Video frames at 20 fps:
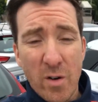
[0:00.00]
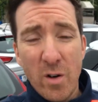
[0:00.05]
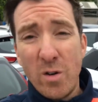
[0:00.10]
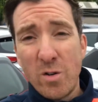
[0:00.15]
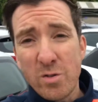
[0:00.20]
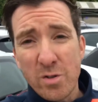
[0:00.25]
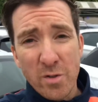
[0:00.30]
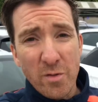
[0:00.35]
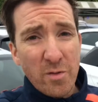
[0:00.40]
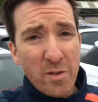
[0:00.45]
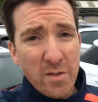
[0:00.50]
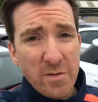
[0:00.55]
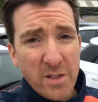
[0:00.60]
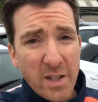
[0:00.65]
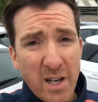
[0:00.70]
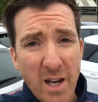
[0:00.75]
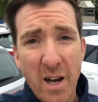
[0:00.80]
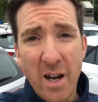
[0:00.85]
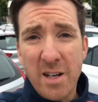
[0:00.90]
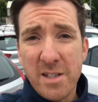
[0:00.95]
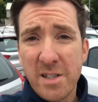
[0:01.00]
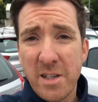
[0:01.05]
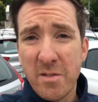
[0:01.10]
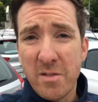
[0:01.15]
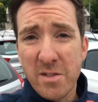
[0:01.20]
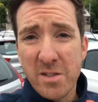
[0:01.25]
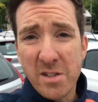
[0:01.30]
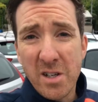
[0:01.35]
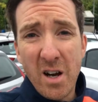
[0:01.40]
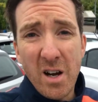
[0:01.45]
150 cars here
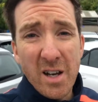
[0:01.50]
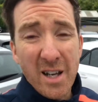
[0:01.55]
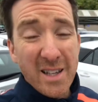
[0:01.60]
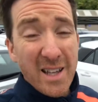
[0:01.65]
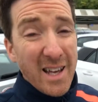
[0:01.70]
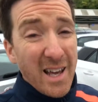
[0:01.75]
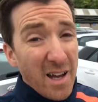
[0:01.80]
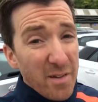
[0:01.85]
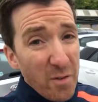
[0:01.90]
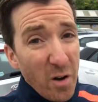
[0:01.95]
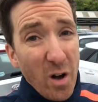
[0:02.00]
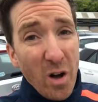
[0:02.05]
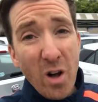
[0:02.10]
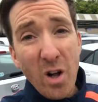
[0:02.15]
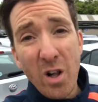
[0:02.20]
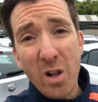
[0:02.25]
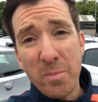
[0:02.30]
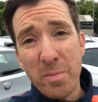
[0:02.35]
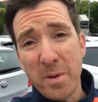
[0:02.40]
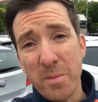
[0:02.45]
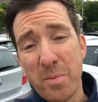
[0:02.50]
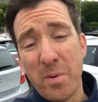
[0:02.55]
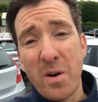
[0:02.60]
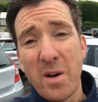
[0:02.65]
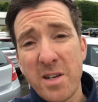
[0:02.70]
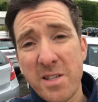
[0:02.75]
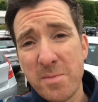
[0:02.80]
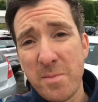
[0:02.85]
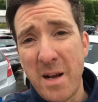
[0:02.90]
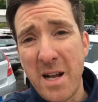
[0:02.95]
in stock and they have all been
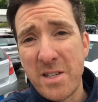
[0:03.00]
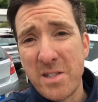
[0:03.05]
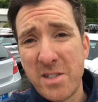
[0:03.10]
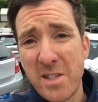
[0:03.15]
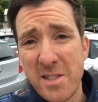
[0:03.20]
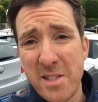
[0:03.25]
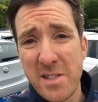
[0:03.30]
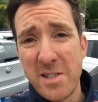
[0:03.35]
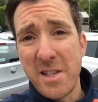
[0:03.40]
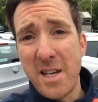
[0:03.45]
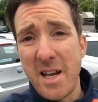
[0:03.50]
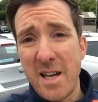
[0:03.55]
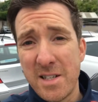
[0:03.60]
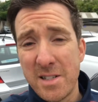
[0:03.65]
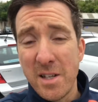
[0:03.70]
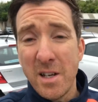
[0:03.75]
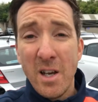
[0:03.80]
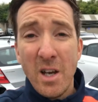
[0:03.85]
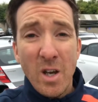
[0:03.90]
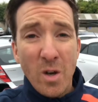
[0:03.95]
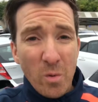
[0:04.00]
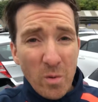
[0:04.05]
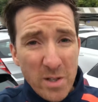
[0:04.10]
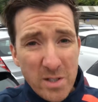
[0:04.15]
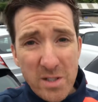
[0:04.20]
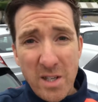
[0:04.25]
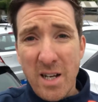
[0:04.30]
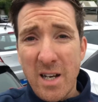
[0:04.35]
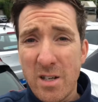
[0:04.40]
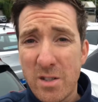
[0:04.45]
price matched as I said
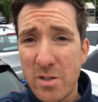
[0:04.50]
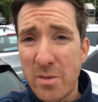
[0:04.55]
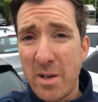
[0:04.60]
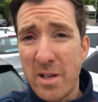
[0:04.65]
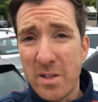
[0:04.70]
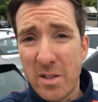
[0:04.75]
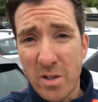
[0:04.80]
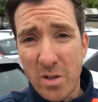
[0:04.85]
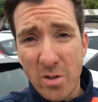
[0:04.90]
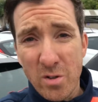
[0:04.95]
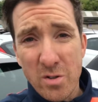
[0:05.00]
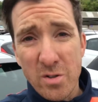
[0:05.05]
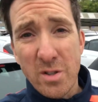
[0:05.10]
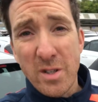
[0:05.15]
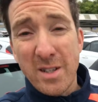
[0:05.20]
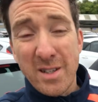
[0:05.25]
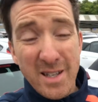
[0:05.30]
with dealers around the country.